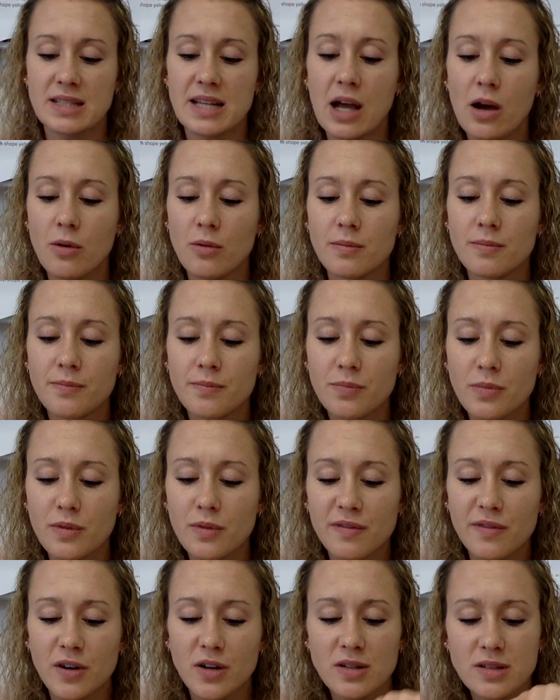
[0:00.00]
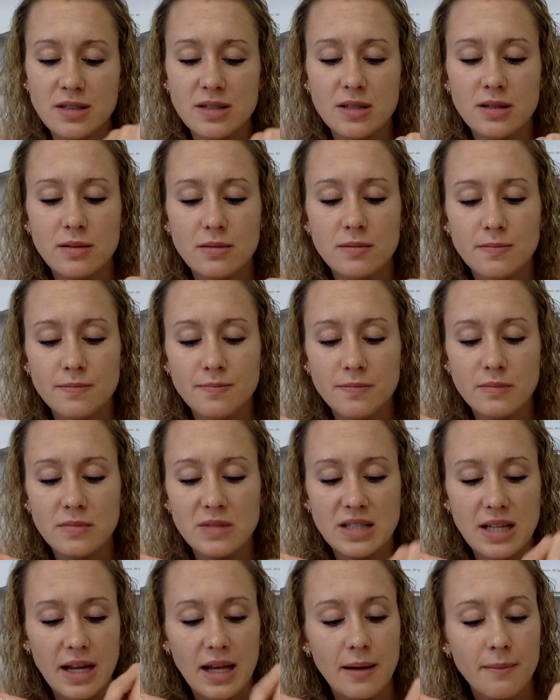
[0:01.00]
Let's count. First,
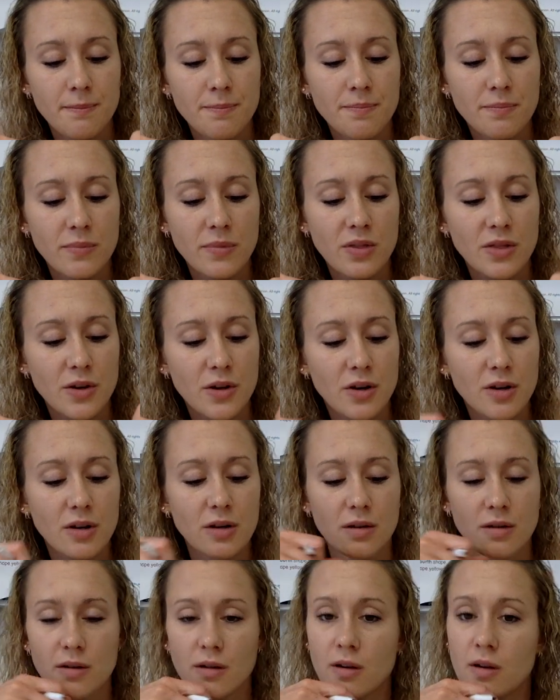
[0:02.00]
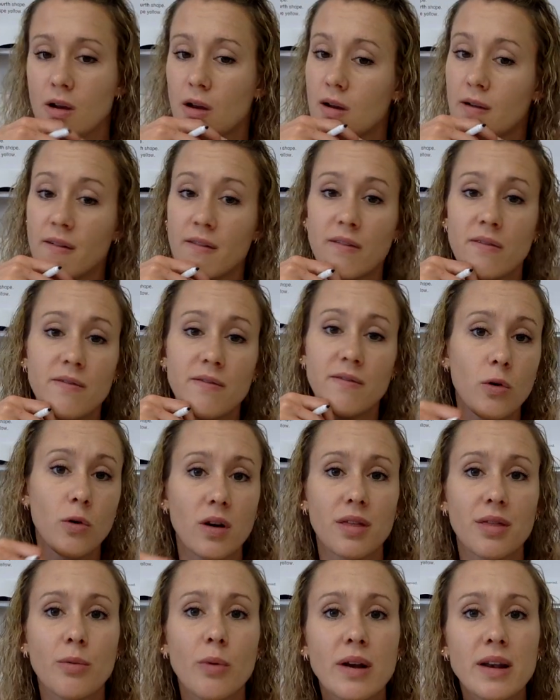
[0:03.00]
second, third,
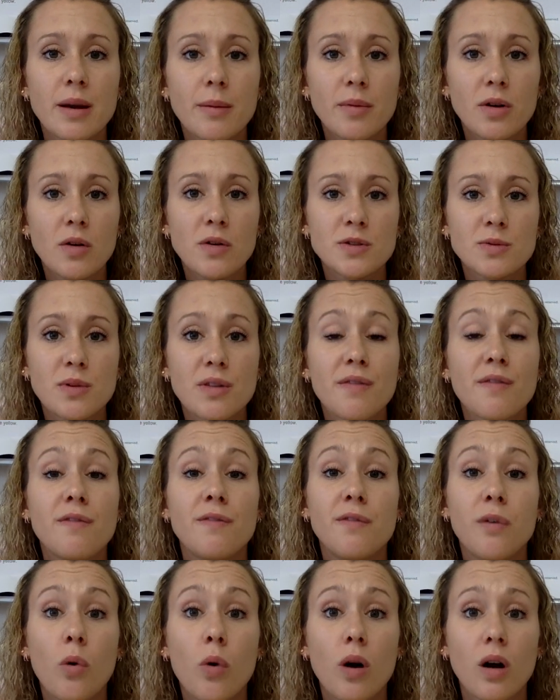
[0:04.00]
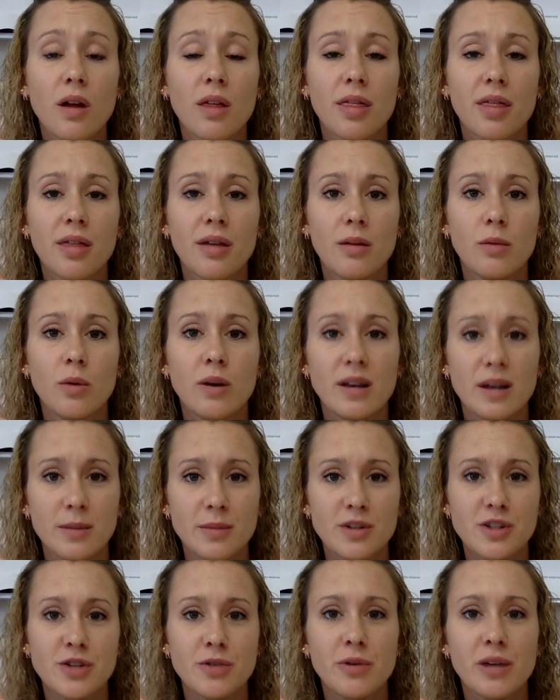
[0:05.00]
fourth. What number goes with fourth?
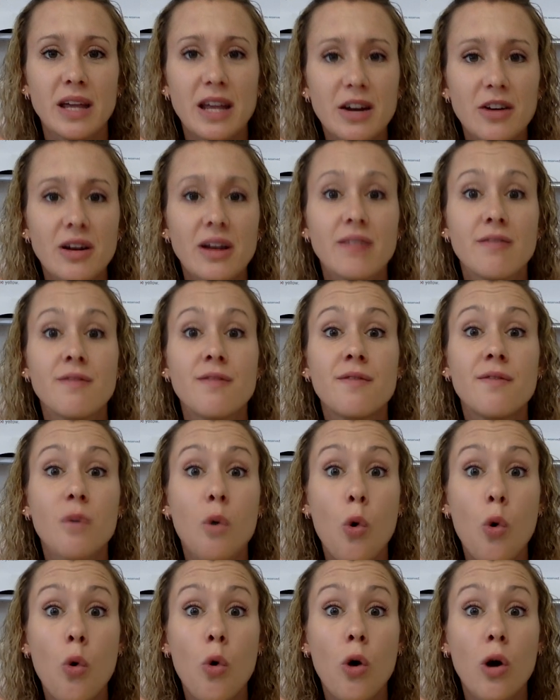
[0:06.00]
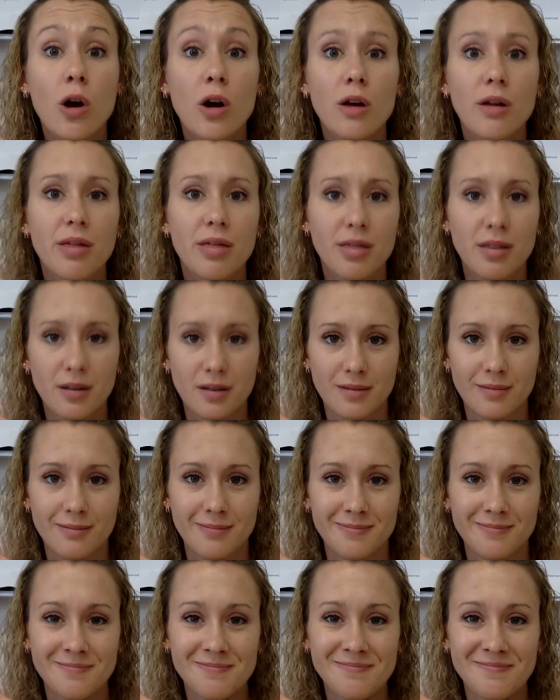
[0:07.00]
What number do you hear in fourth?
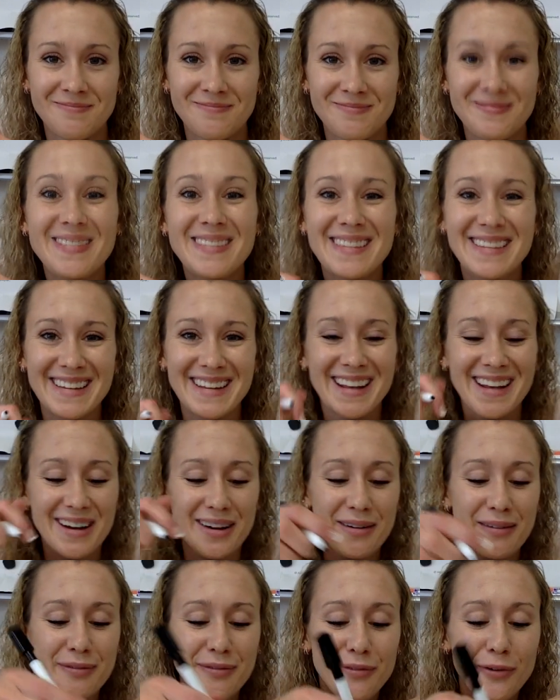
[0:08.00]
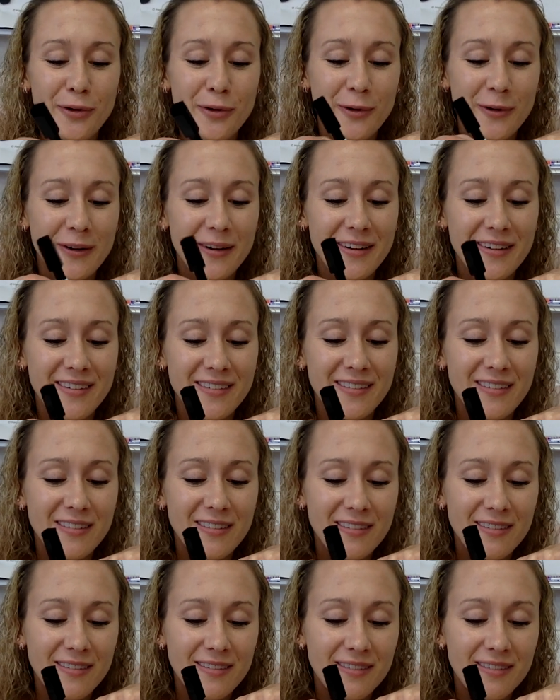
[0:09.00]
Yeah, 4.